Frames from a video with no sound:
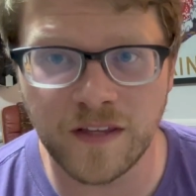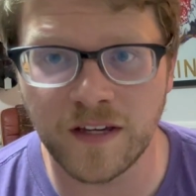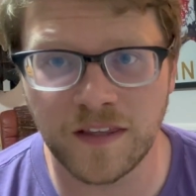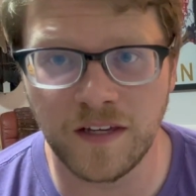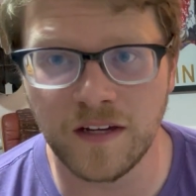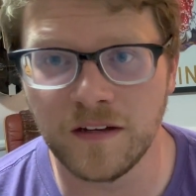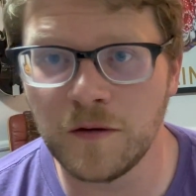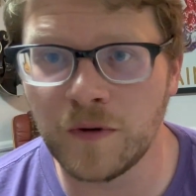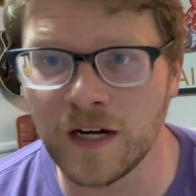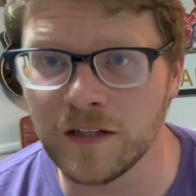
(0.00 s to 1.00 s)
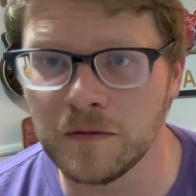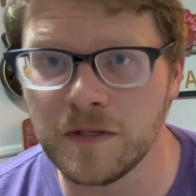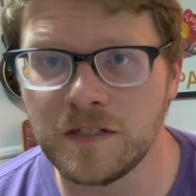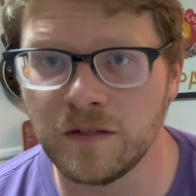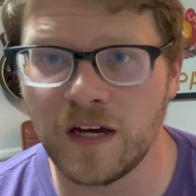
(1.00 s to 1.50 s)
I think they're probably a little
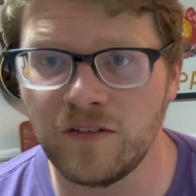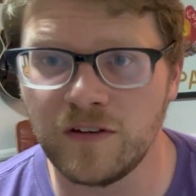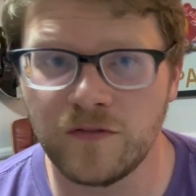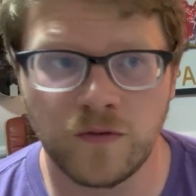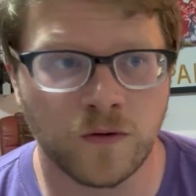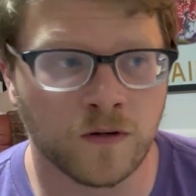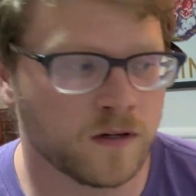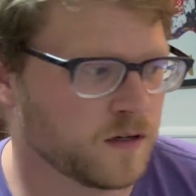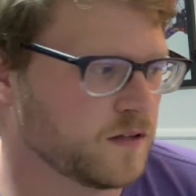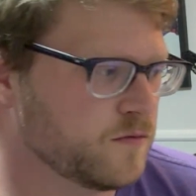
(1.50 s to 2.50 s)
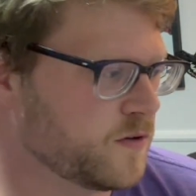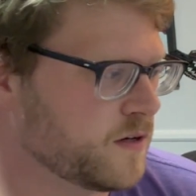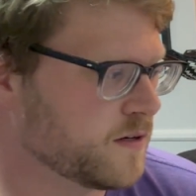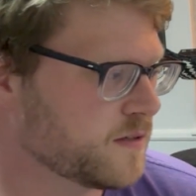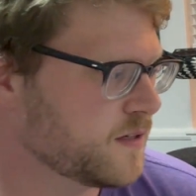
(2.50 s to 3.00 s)
bit too heavy for the
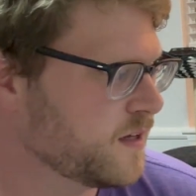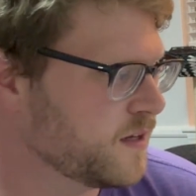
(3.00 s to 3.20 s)
verse.